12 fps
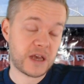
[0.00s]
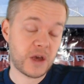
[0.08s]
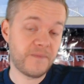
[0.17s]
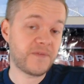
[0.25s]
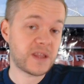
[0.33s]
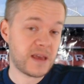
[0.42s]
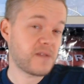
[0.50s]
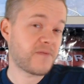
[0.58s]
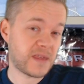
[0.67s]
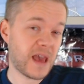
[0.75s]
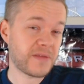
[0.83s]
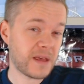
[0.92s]
comforting
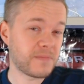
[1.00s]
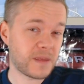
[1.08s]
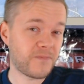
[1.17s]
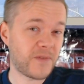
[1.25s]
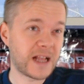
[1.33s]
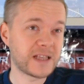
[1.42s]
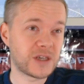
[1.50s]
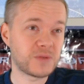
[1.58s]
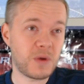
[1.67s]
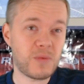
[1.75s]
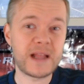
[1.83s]
for Southampton fans, because we